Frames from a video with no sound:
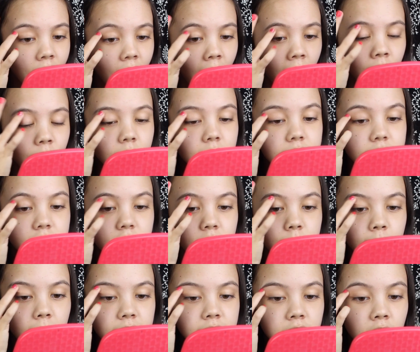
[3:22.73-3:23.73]
I don't
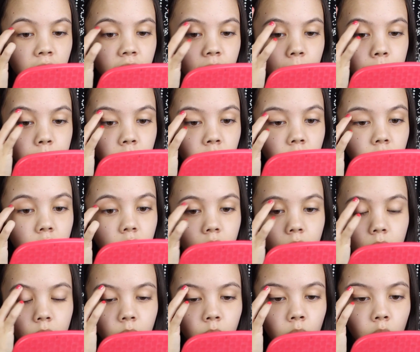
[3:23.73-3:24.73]
consider myself a beauty
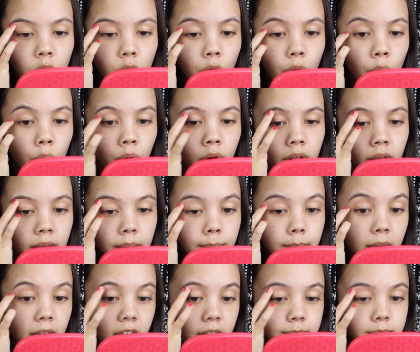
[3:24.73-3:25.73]
guru or like
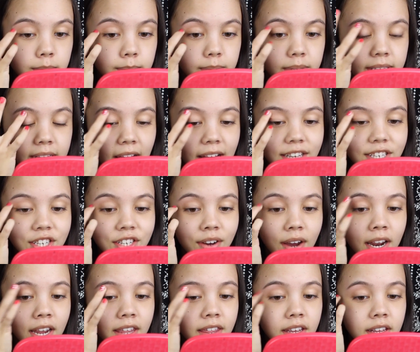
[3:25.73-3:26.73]
makeup obsessed or
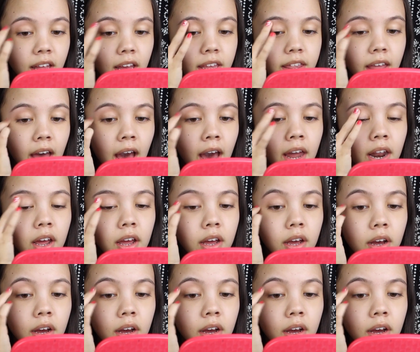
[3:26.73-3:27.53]
anything like that.